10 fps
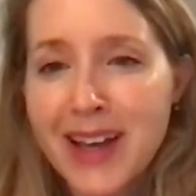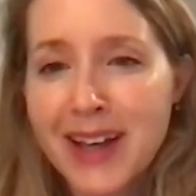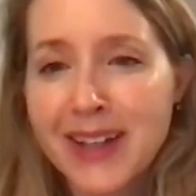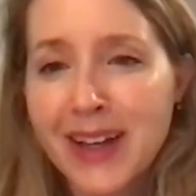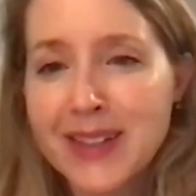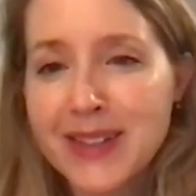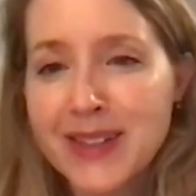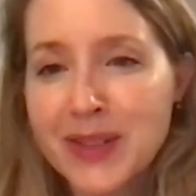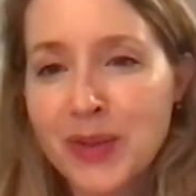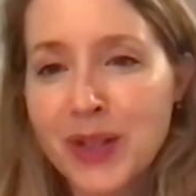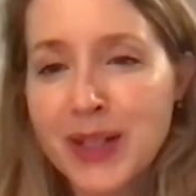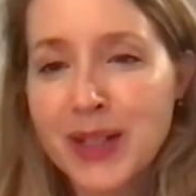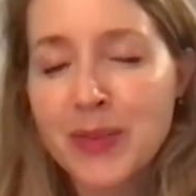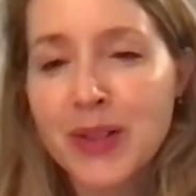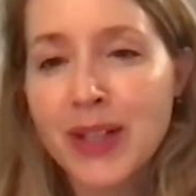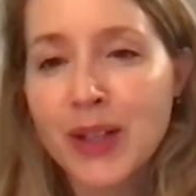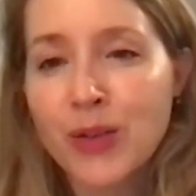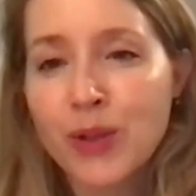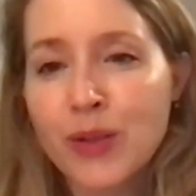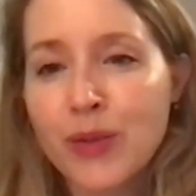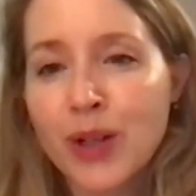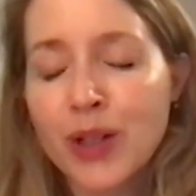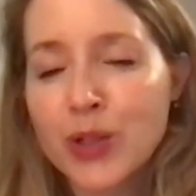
analysis and what has been a really very